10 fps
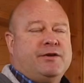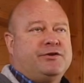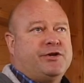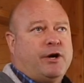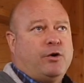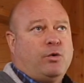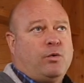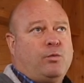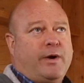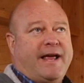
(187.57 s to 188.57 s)

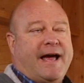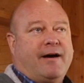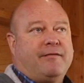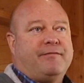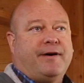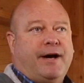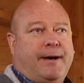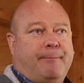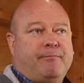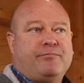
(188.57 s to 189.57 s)
So we have
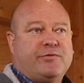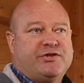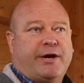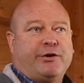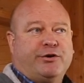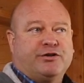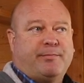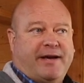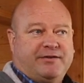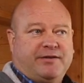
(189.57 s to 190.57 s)

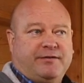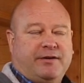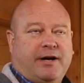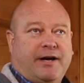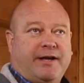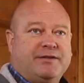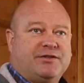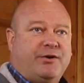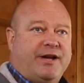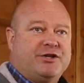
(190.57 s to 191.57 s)
cellulose-based
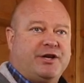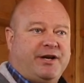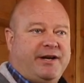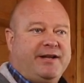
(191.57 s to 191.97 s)
insulation